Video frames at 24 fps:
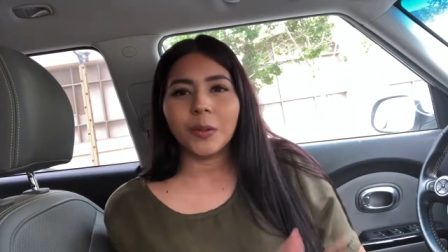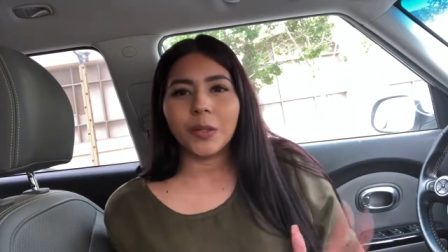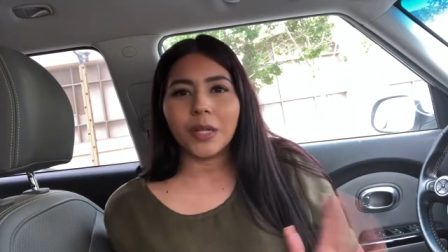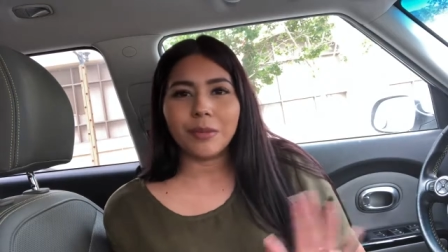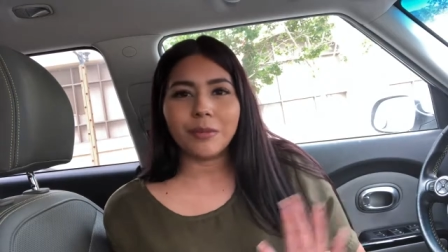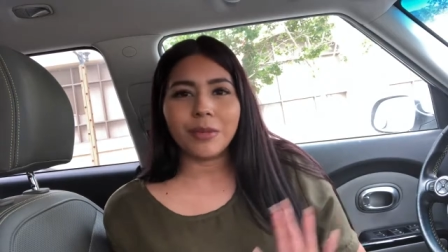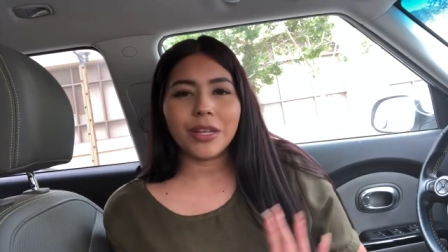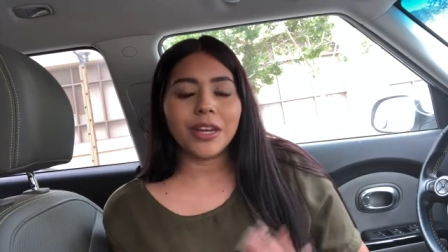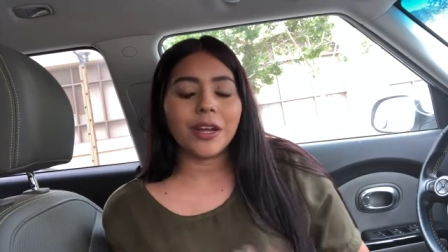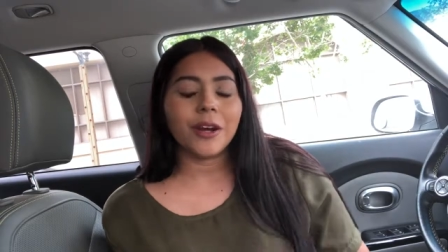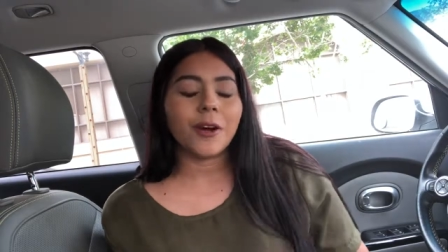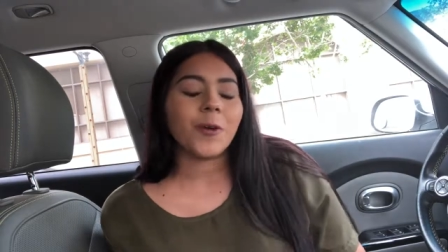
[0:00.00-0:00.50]
Let
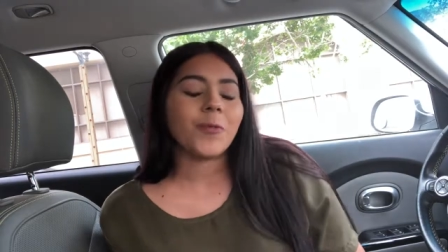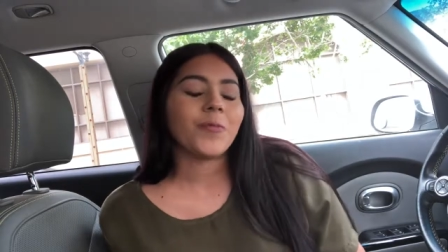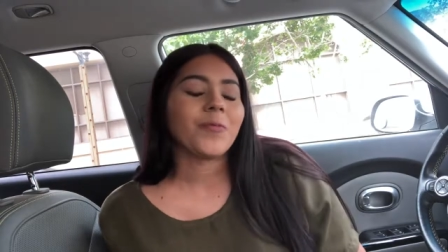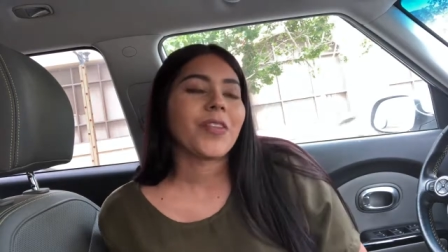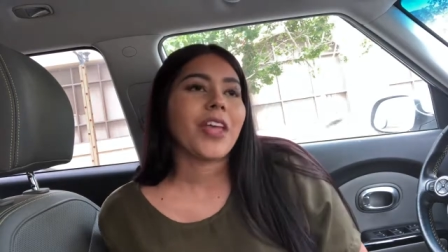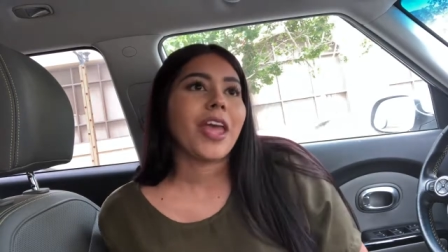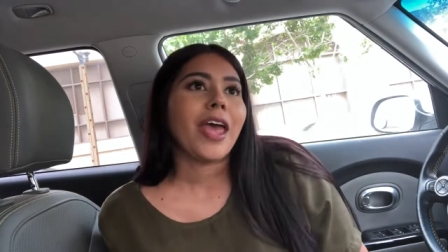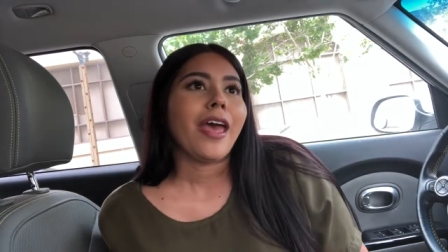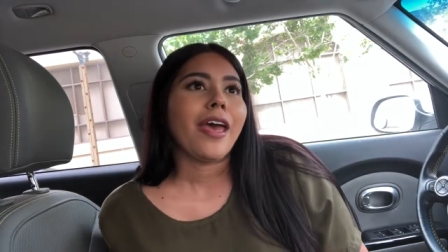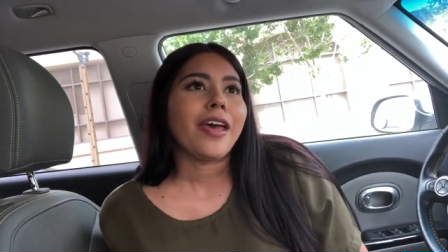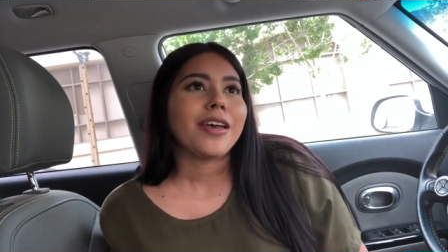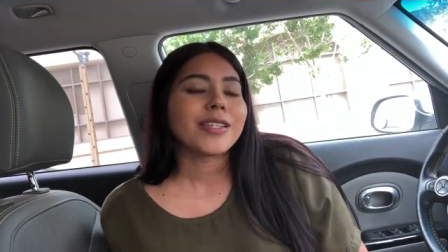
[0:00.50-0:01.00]
me know.
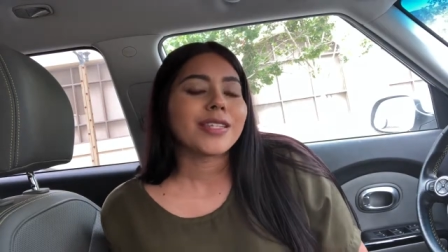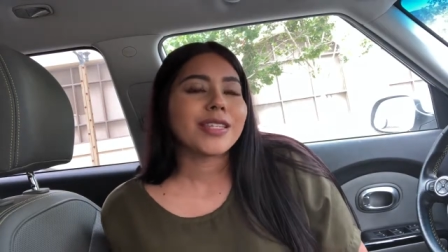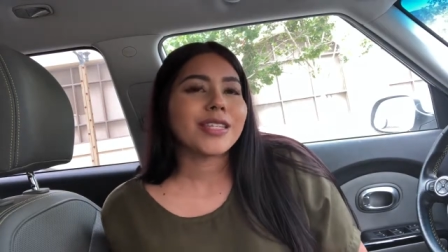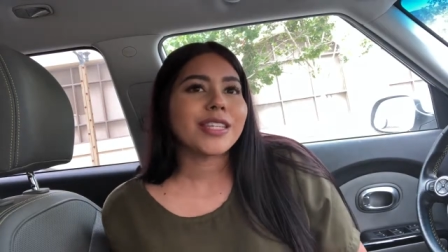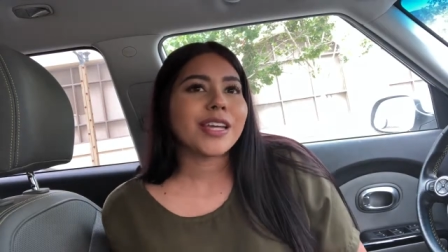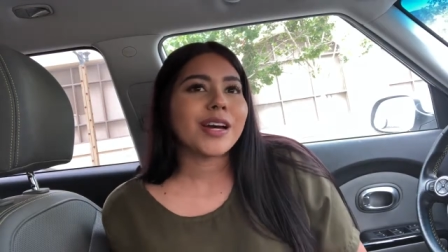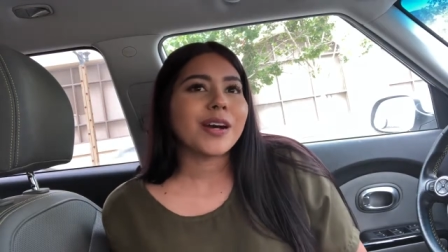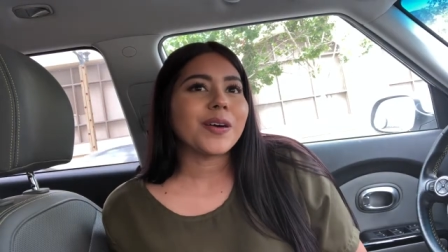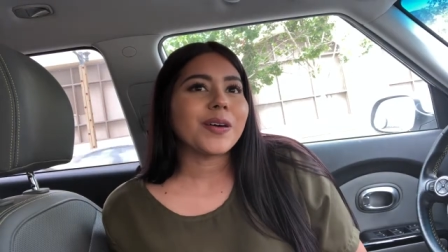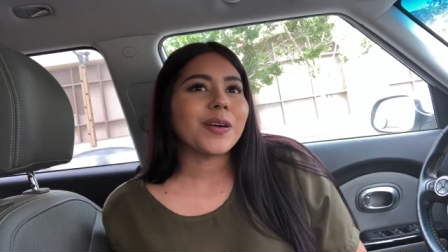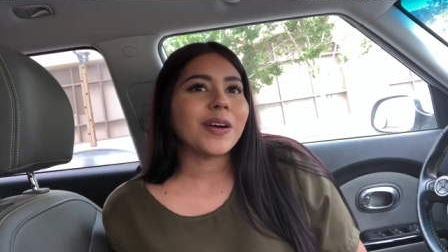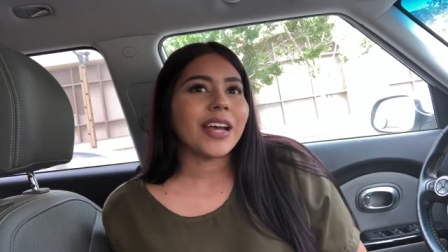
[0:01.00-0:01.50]

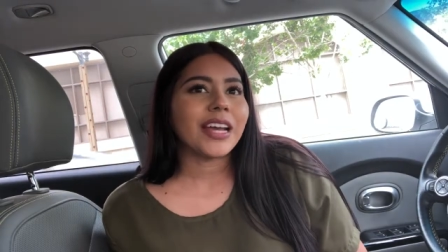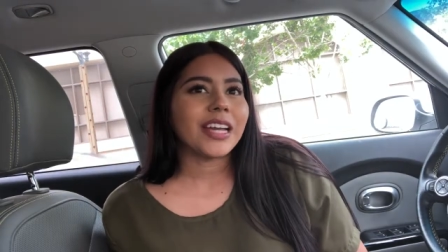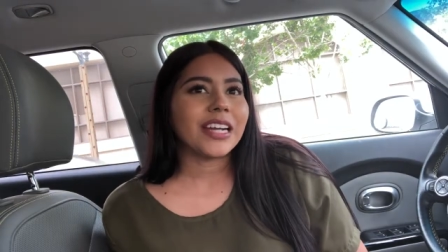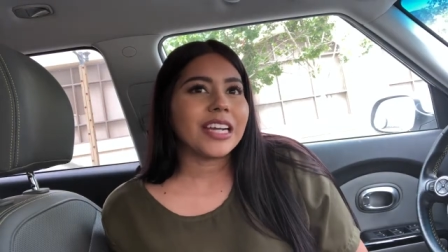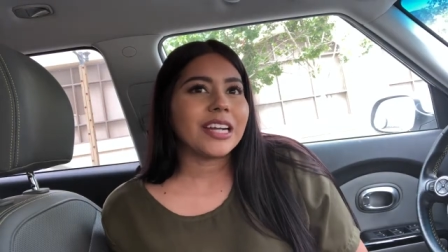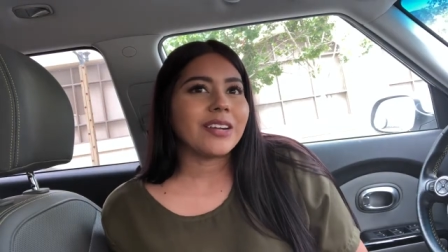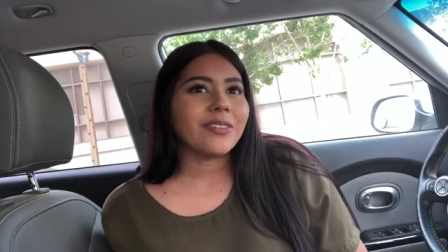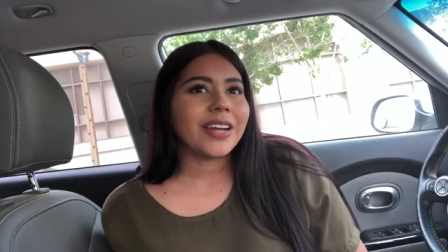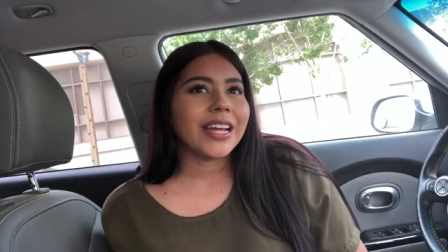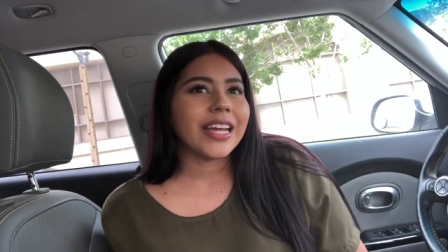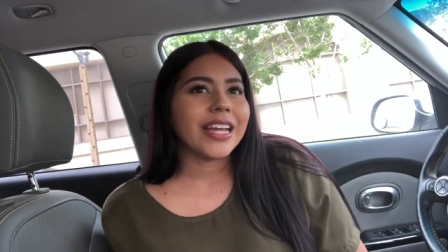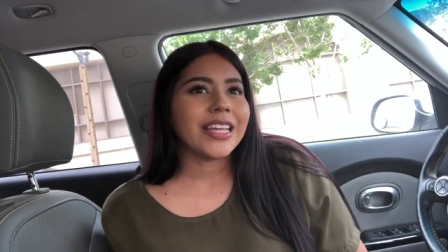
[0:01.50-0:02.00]
So
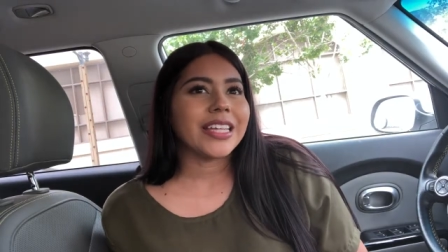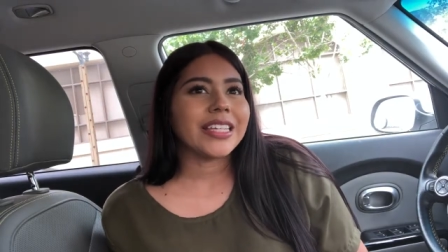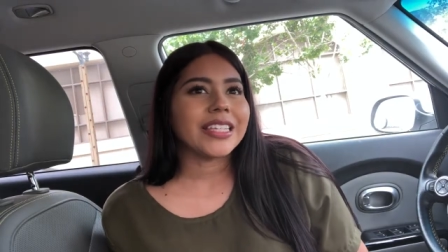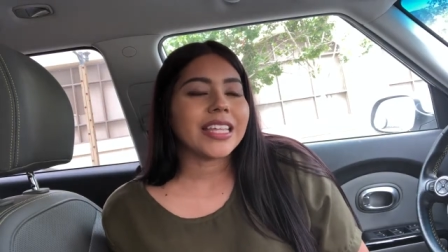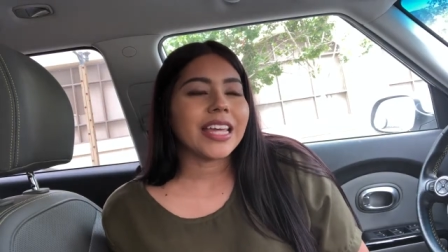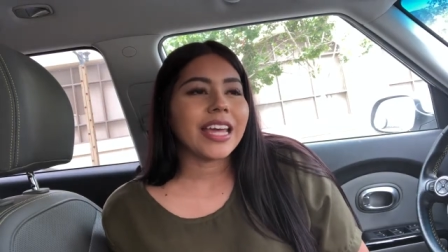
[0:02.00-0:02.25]
anyways,